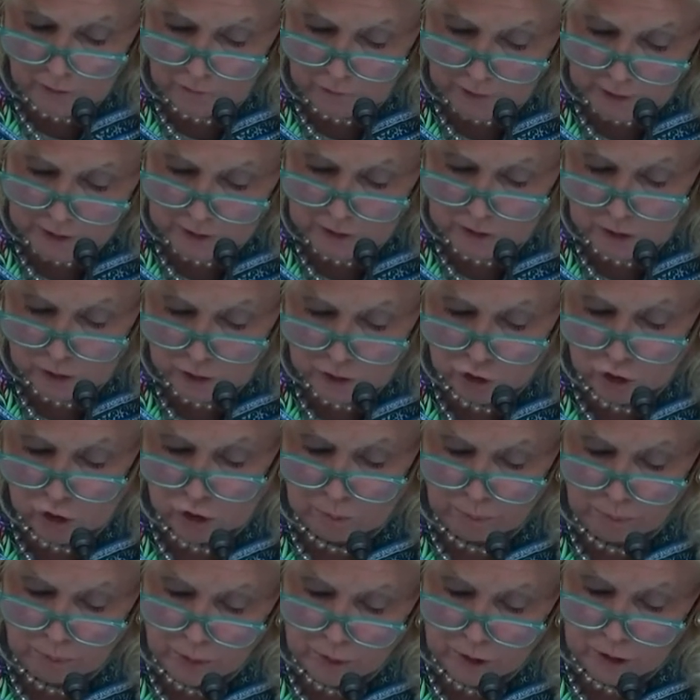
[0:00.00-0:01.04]
vehicles
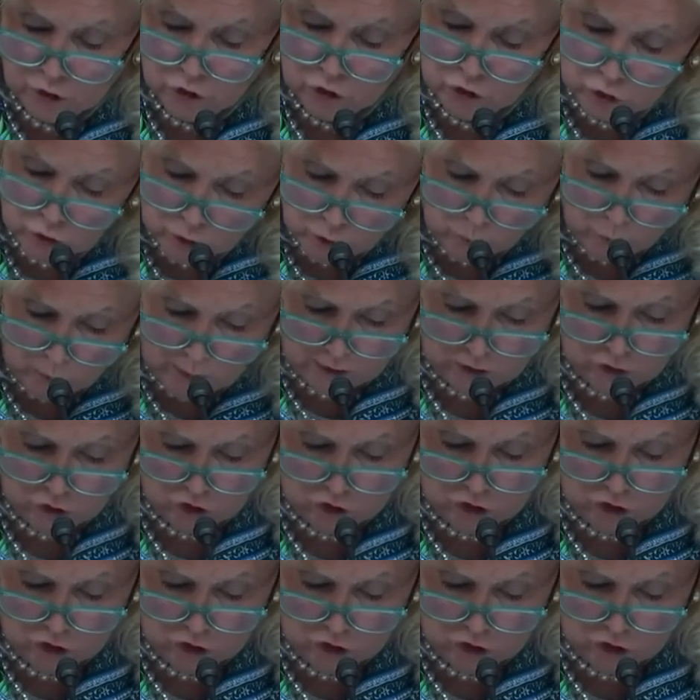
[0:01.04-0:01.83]
supports U.S.